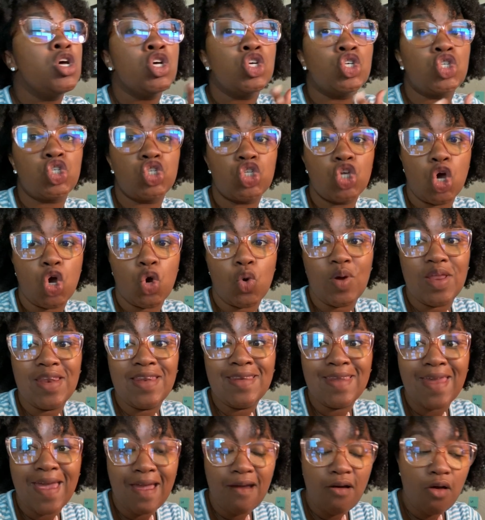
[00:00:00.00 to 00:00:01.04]
So
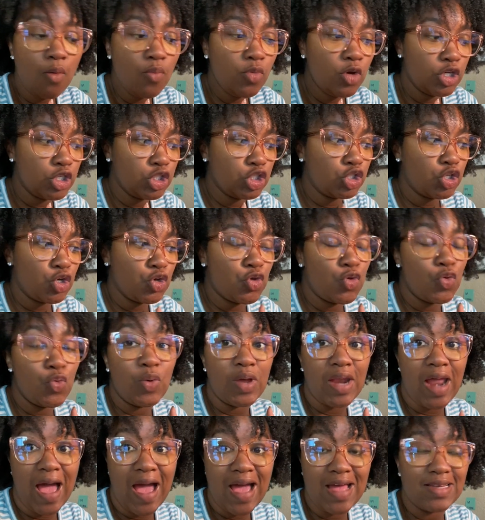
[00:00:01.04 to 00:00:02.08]
now I'm going to show you
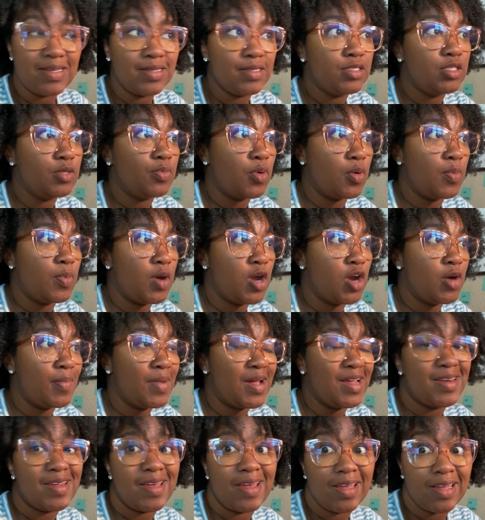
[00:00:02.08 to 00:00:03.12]
what I did to prepare
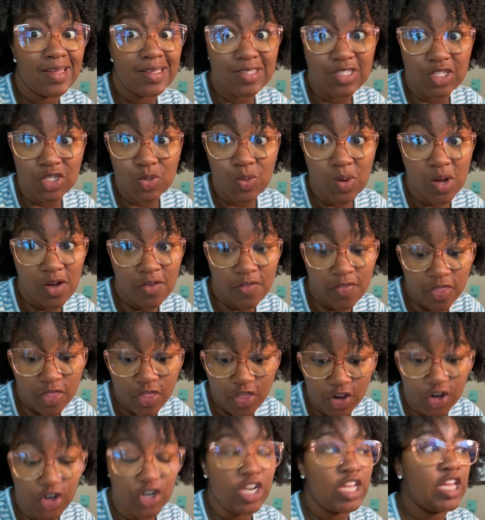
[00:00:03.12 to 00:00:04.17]
my day. It's
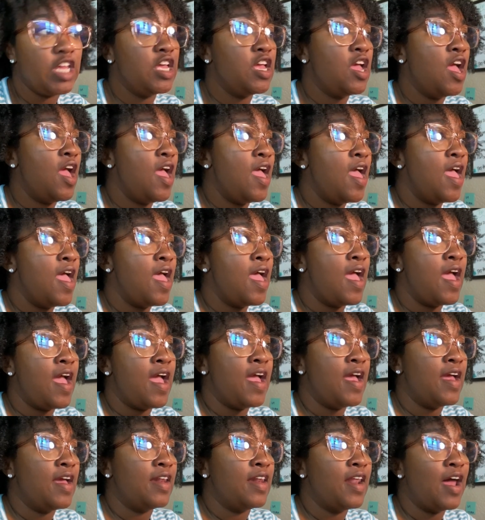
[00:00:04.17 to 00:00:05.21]
12:30
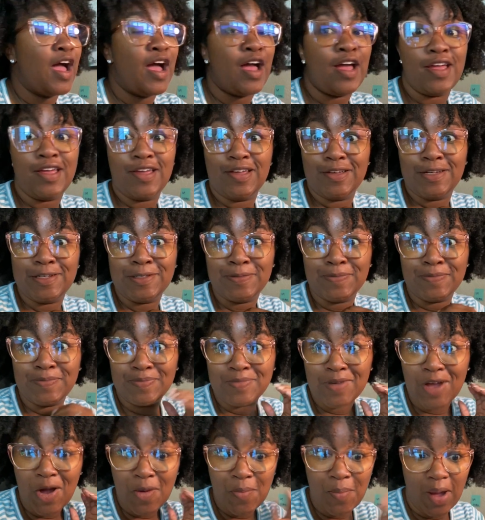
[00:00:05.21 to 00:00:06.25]
and I
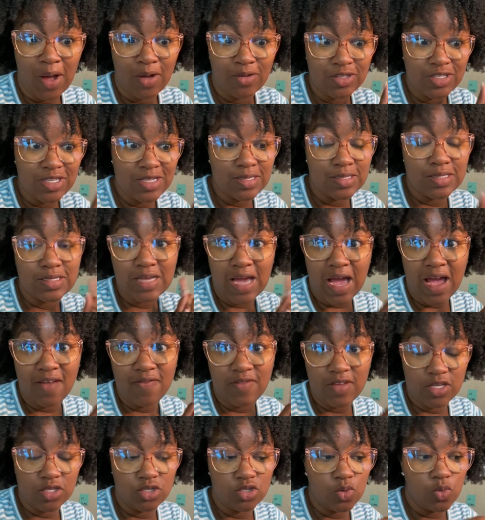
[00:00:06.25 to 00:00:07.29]
am about to dive
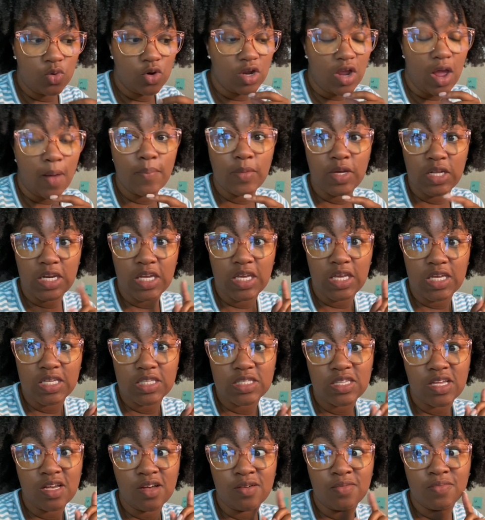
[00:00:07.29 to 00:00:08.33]
into work. I'm gonna get
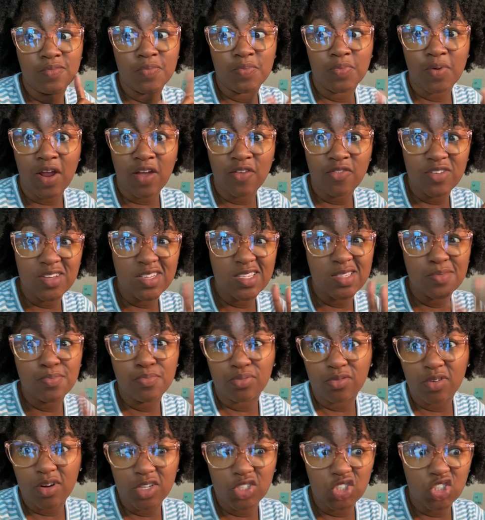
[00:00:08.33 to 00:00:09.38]
some breakfast,
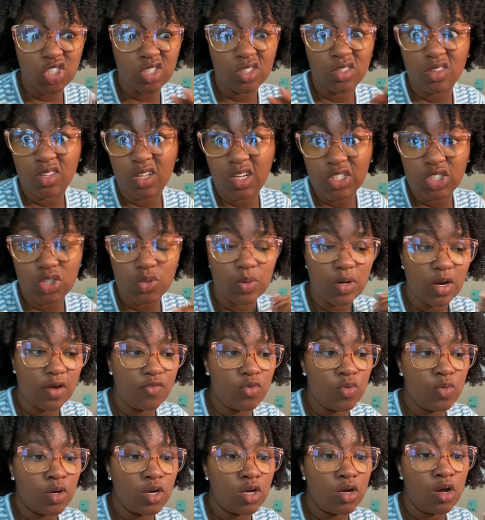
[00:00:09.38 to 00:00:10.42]
brunch, lunch, whatever
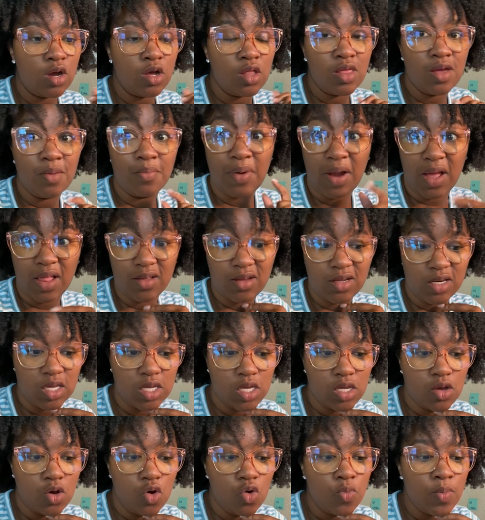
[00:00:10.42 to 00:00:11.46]
you wanna call it. I'm probably gonna
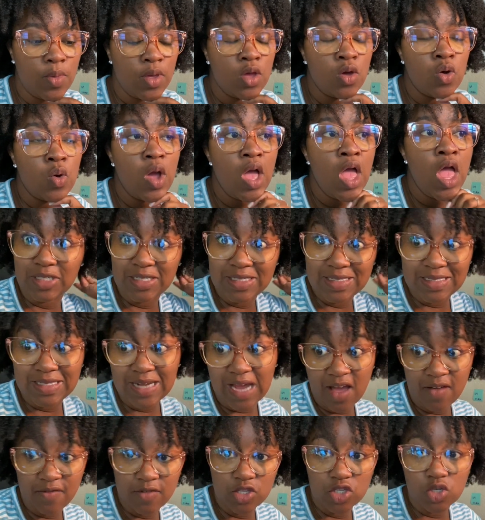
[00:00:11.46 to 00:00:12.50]
eat oatmeal. I'm gonna
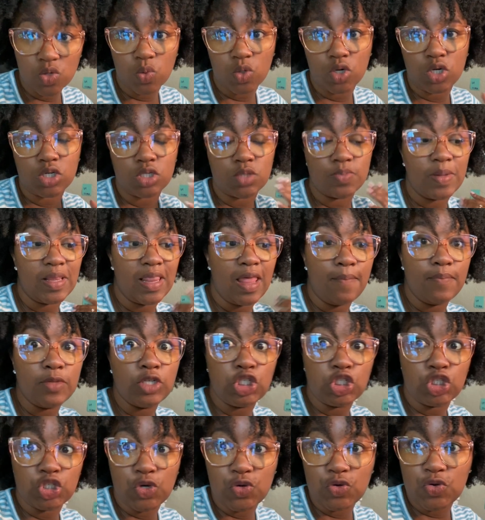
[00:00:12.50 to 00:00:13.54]
dive into works, but let me
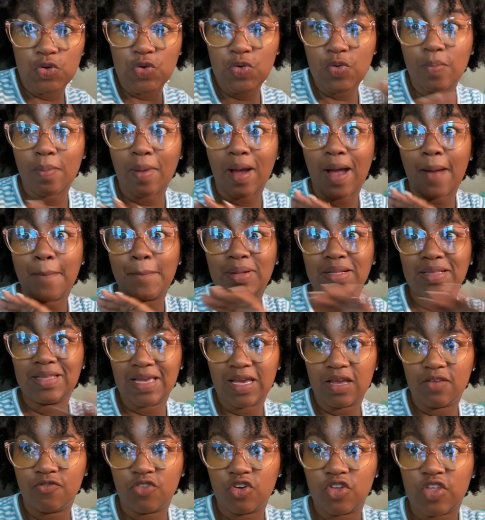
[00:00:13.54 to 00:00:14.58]
show you my
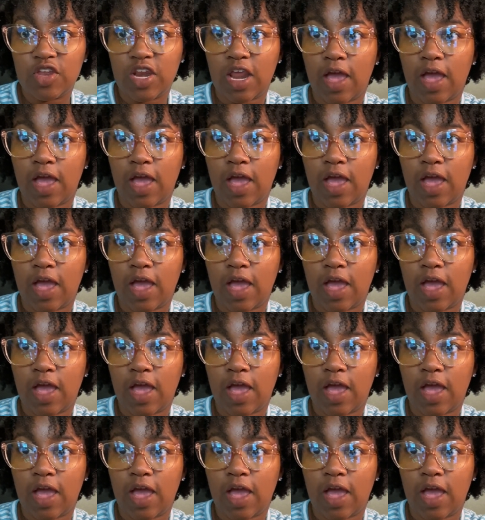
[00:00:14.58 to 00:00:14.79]
plan for the day.